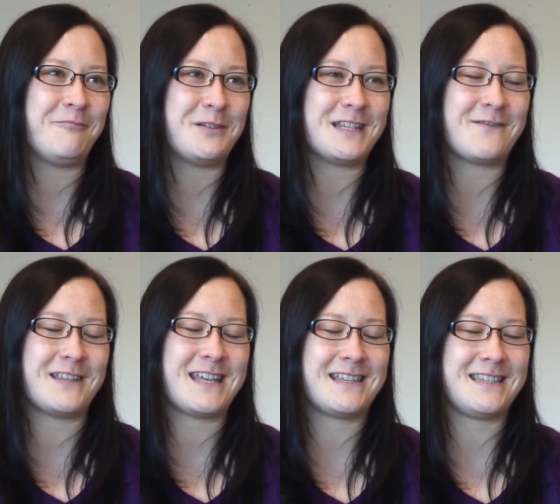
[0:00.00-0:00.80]
which is
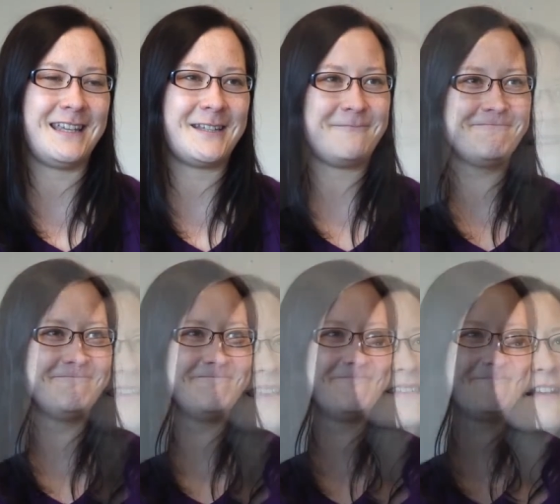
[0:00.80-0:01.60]
fantastic.
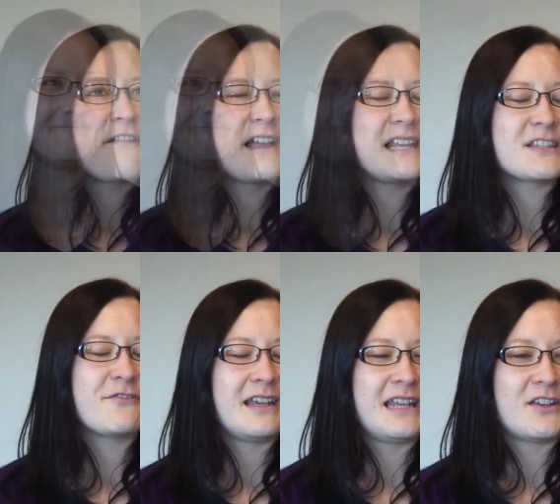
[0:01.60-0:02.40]
I find it's
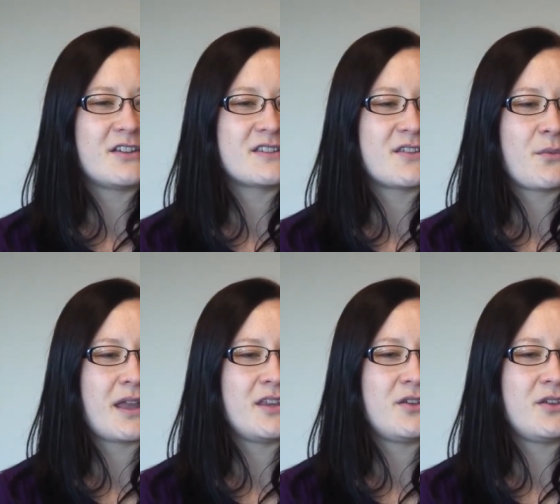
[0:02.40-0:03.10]
really good that when